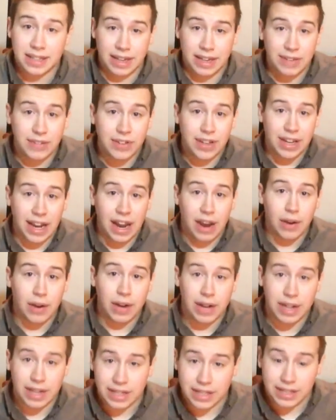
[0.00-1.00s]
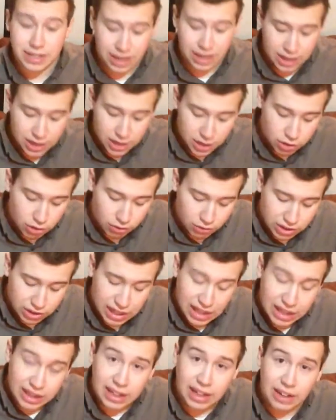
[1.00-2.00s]
even nowadays, you have to
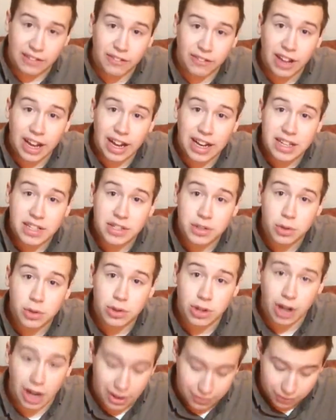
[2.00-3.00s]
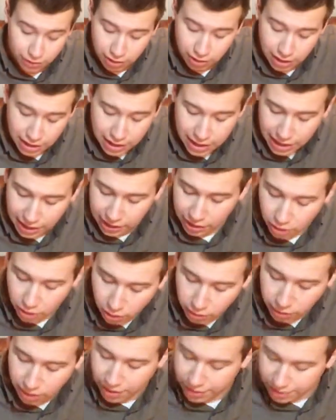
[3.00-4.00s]
get like a flathead screwdriver and go
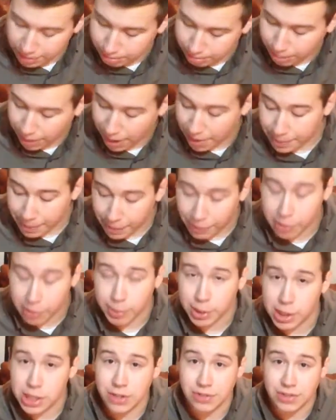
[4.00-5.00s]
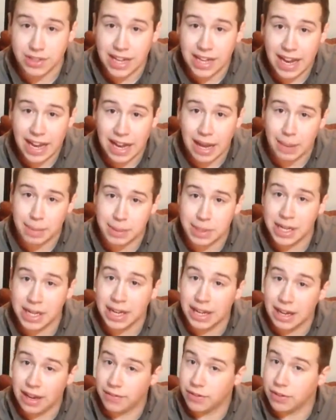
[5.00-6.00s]
around and pop out a bunch of tabs.
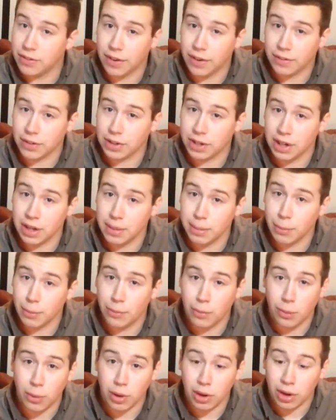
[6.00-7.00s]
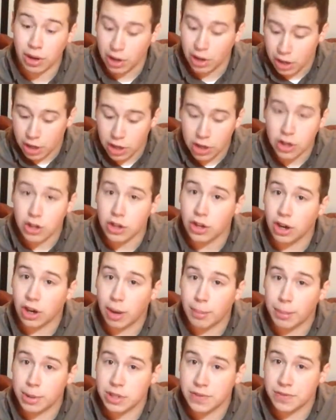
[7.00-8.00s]
If you've ever done it before, you know how
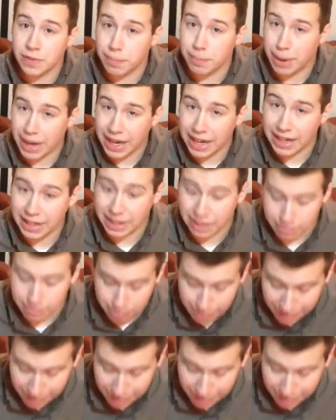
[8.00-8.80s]
much of a pain it can